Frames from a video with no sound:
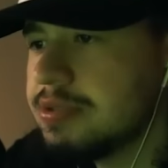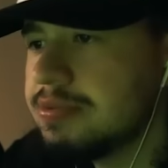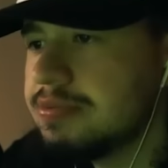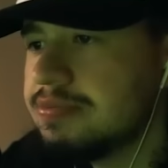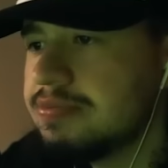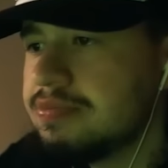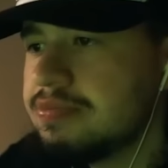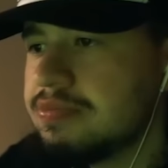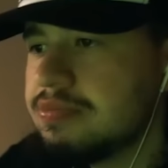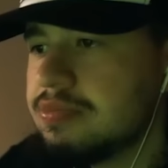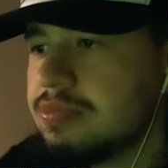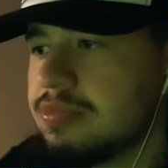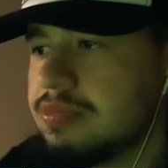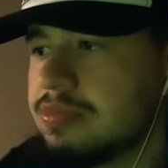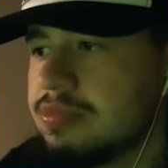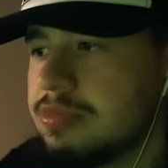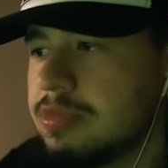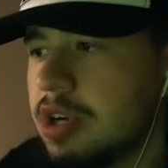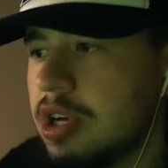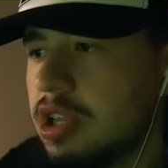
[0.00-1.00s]

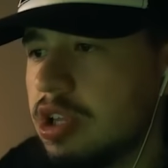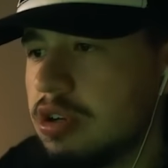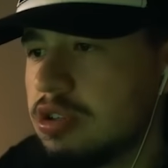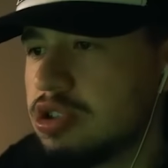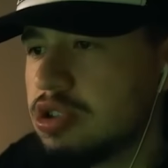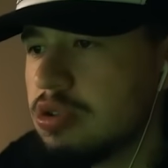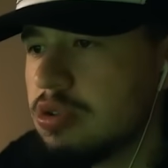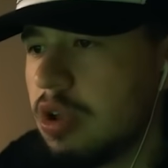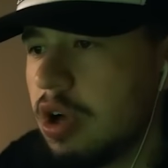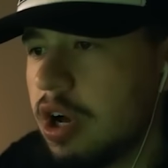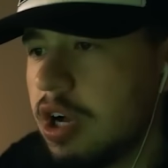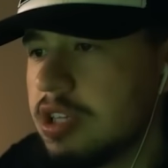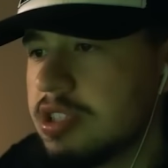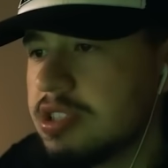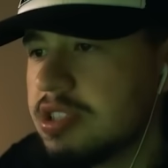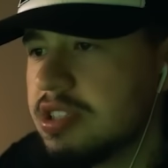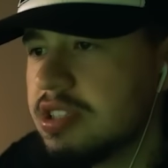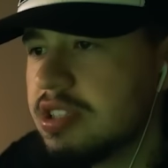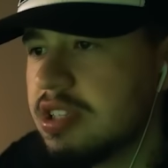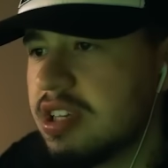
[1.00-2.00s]
A little too lost.
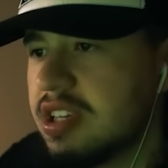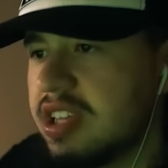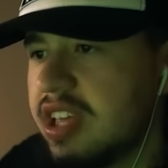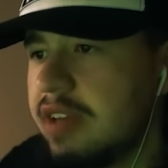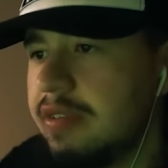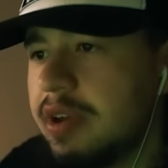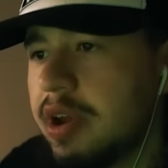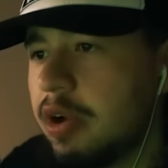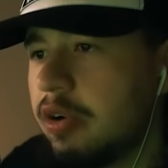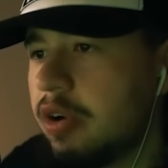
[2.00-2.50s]
Even a